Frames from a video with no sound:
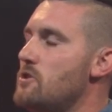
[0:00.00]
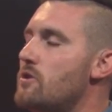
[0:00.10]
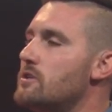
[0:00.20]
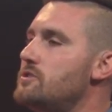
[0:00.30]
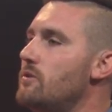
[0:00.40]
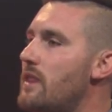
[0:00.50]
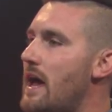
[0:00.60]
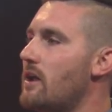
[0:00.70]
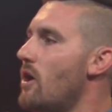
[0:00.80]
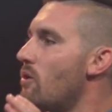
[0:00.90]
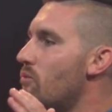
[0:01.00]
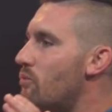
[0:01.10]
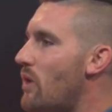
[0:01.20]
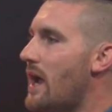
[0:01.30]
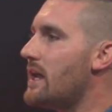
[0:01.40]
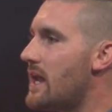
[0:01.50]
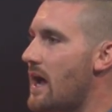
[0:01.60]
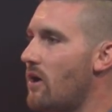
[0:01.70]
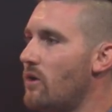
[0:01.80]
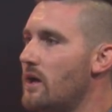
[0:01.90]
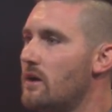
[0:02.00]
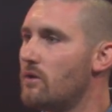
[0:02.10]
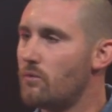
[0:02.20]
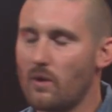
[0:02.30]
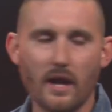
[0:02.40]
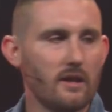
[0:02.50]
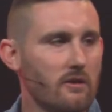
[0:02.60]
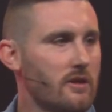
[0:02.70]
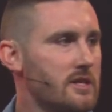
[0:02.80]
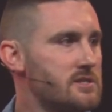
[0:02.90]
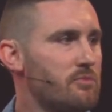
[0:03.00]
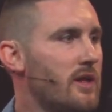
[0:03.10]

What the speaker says: You can do that right now, right here in this